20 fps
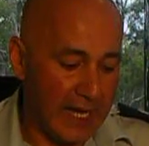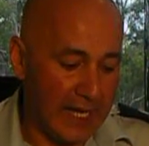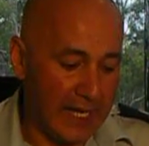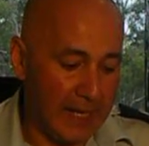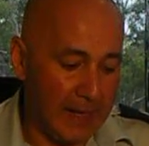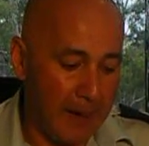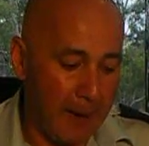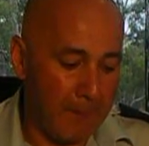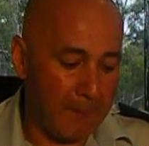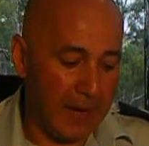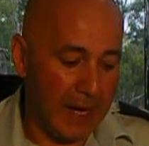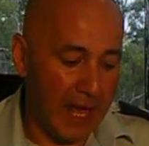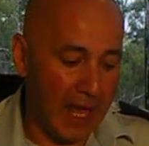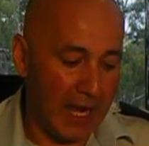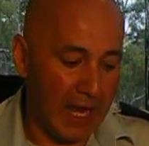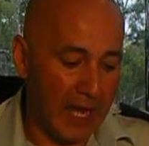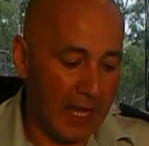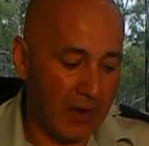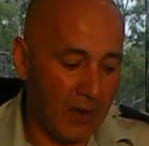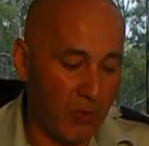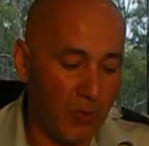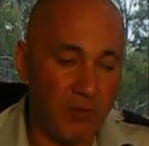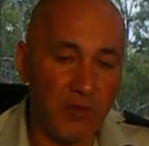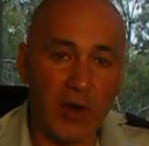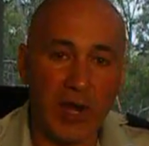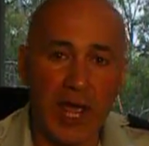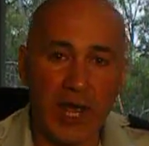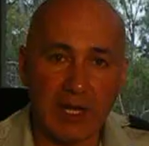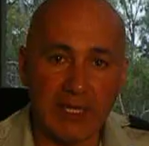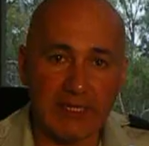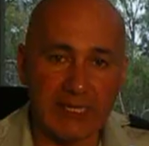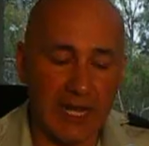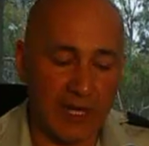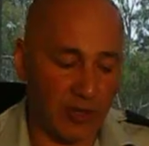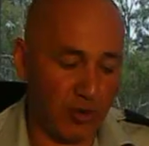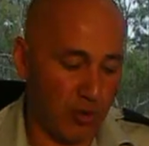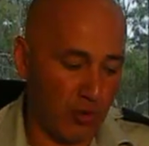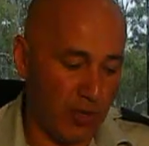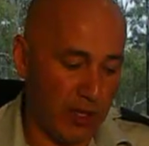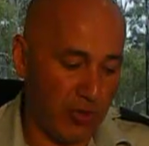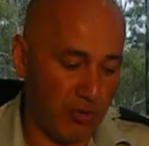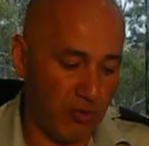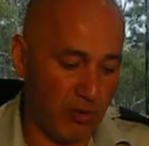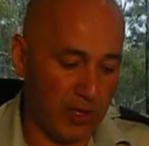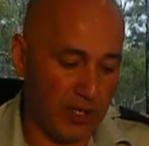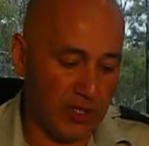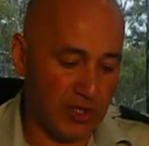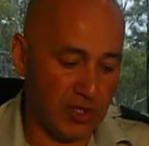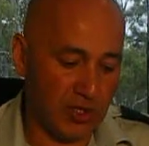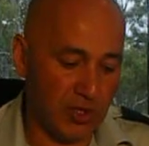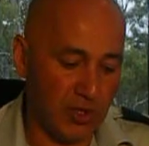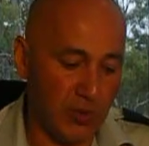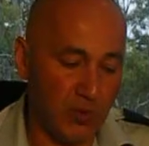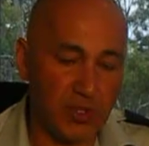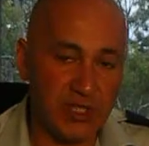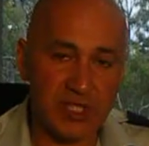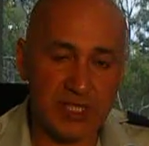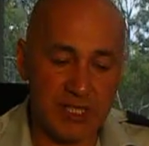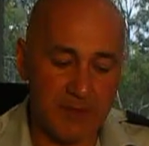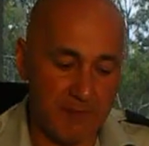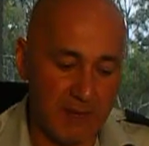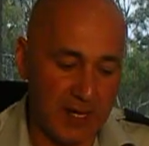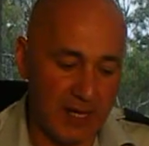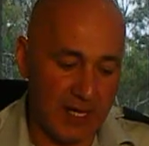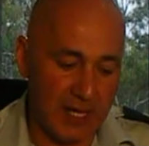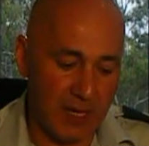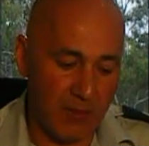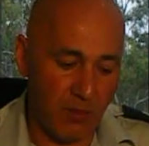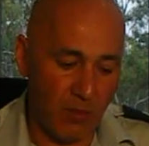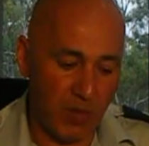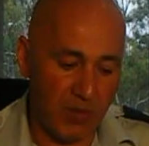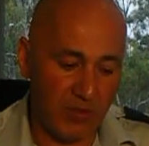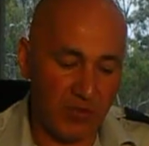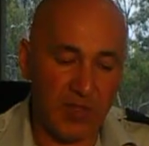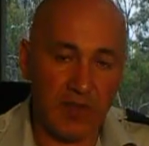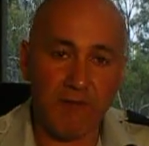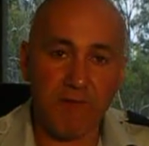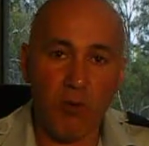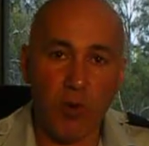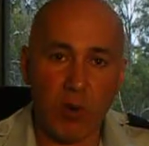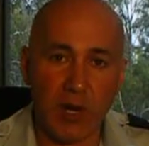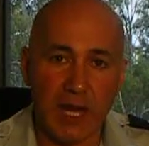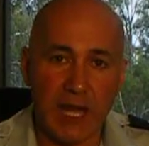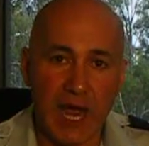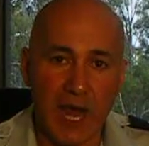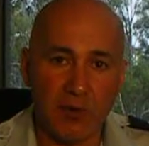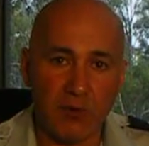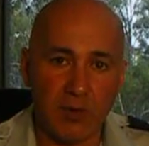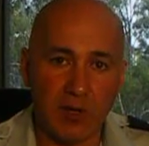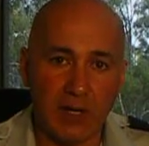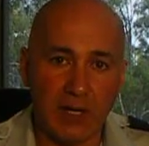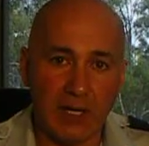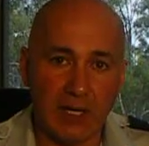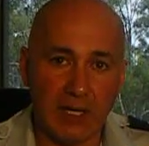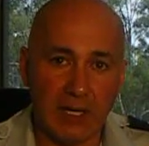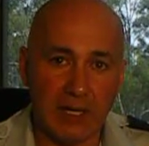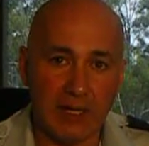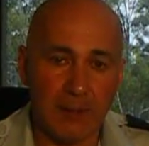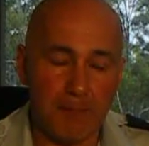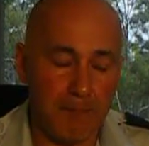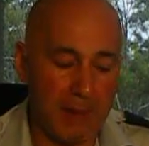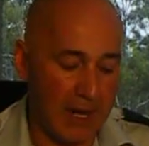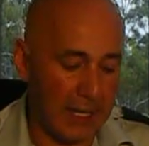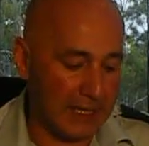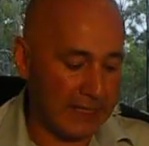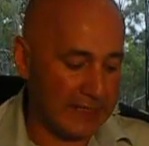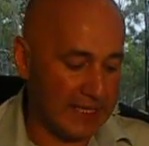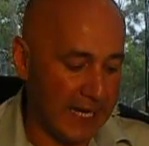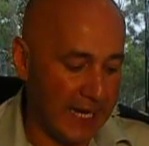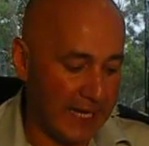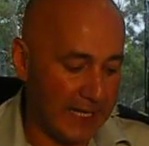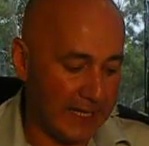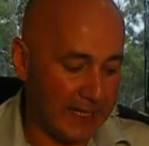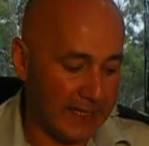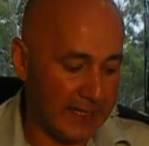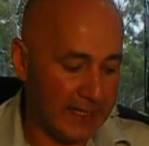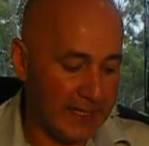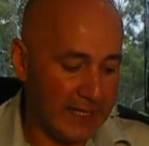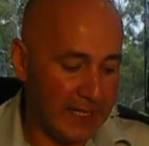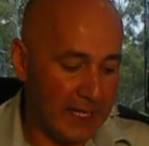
In Benalla we've got Helitac 332, which is the medium with the 1400 litre belly tank.